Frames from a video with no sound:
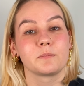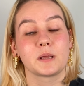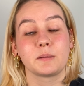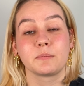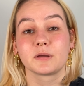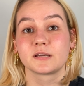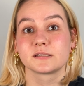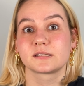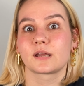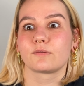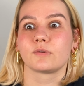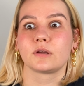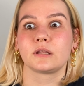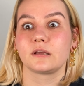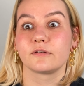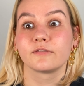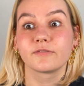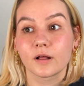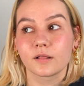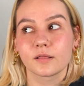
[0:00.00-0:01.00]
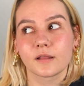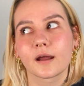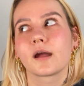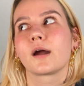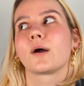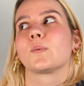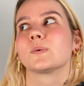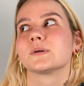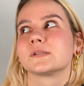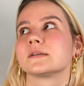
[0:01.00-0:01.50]
me because I really felt like
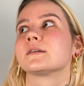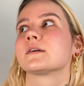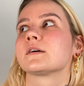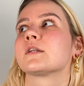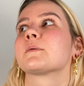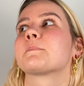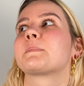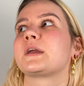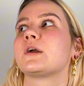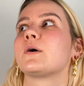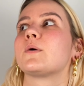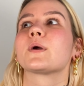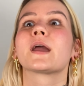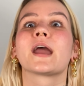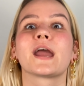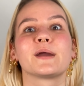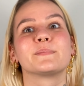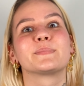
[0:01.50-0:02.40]
I wasn't gonna be okay,